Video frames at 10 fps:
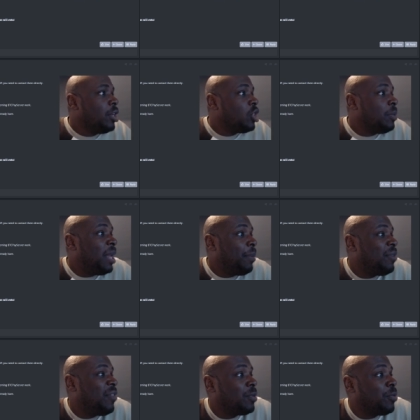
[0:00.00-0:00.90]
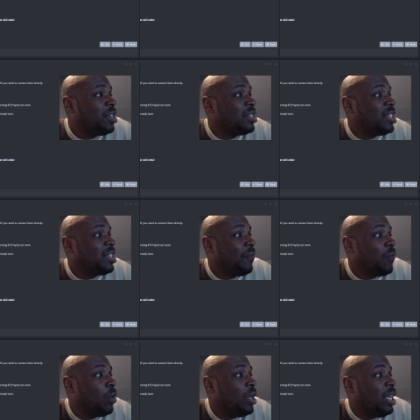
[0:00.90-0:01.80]
Assuming that P I V X price stays at
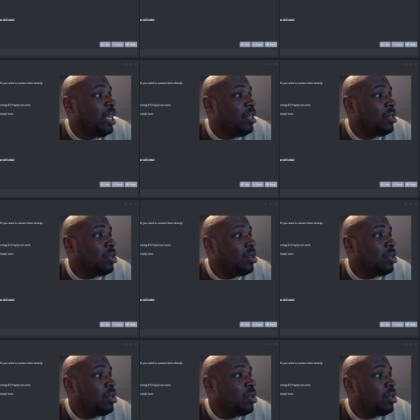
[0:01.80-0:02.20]
forty